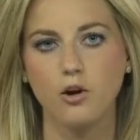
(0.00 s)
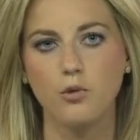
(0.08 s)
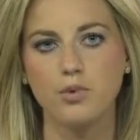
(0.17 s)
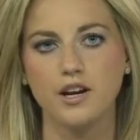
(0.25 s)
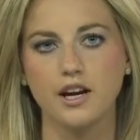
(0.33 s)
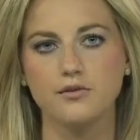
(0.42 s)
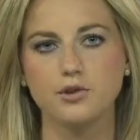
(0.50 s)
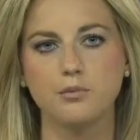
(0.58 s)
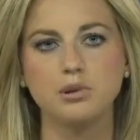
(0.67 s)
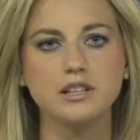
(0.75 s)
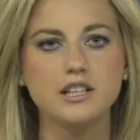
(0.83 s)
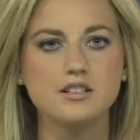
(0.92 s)
open after a
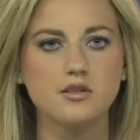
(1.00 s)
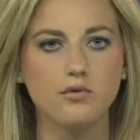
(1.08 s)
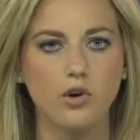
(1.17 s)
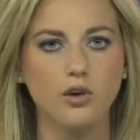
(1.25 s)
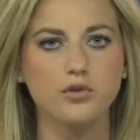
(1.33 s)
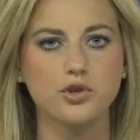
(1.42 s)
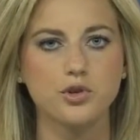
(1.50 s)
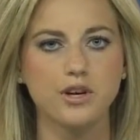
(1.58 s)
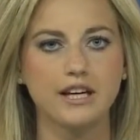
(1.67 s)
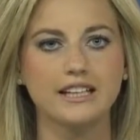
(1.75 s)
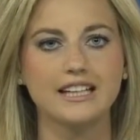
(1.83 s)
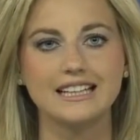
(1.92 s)
police-involved
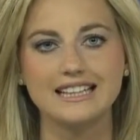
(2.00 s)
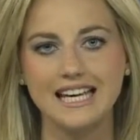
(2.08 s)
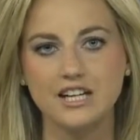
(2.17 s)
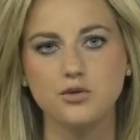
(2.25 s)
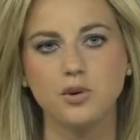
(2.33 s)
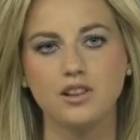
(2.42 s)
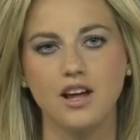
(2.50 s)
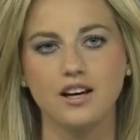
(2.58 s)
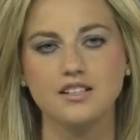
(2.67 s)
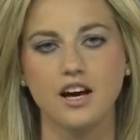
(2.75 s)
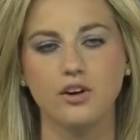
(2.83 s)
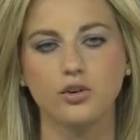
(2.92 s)
shooting that led to a
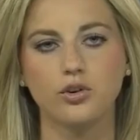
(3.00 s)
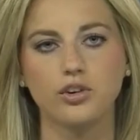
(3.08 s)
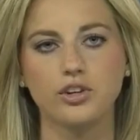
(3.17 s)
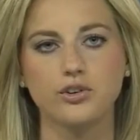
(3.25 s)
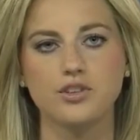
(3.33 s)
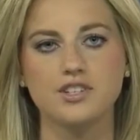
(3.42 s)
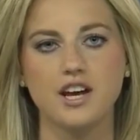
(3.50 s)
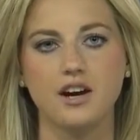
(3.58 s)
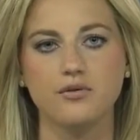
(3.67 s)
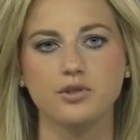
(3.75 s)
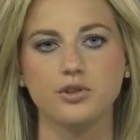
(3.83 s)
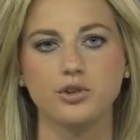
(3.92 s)
lockdown earlier this
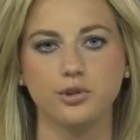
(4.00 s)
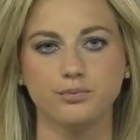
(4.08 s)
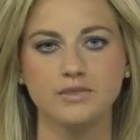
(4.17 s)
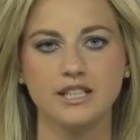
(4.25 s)
afternoon.